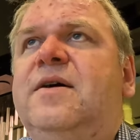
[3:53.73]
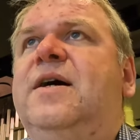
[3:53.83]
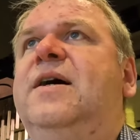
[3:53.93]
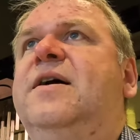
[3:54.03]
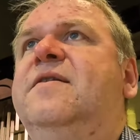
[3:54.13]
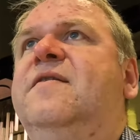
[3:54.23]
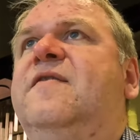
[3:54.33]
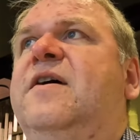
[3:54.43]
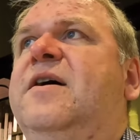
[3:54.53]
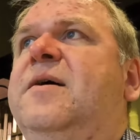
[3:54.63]

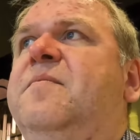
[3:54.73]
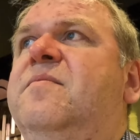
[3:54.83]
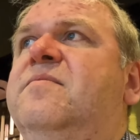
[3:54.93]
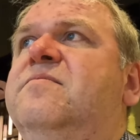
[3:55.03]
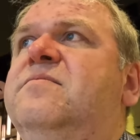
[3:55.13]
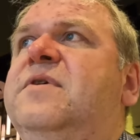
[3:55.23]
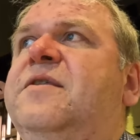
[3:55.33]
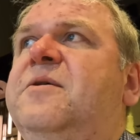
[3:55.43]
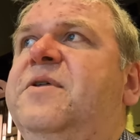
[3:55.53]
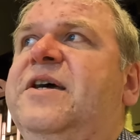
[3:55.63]
And I
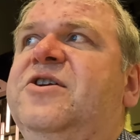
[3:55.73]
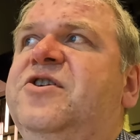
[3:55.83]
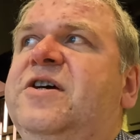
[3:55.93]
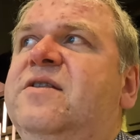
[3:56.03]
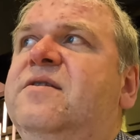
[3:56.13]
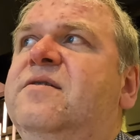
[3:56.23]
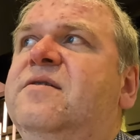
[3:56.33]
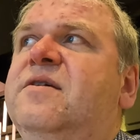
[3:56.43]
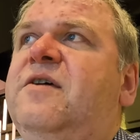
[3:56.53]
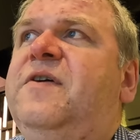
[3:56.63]
think with Aegean,
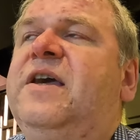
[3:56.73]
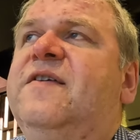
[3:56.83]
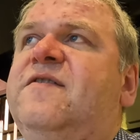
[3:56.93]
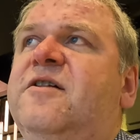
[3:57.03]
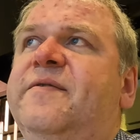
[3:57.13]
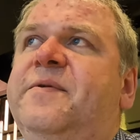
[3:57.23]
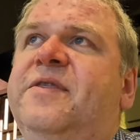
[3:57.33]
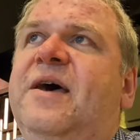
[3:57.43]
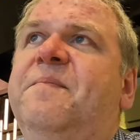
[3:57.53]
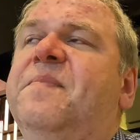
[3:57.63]
if you get silver with
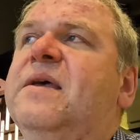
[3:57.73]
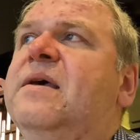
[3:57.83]
them,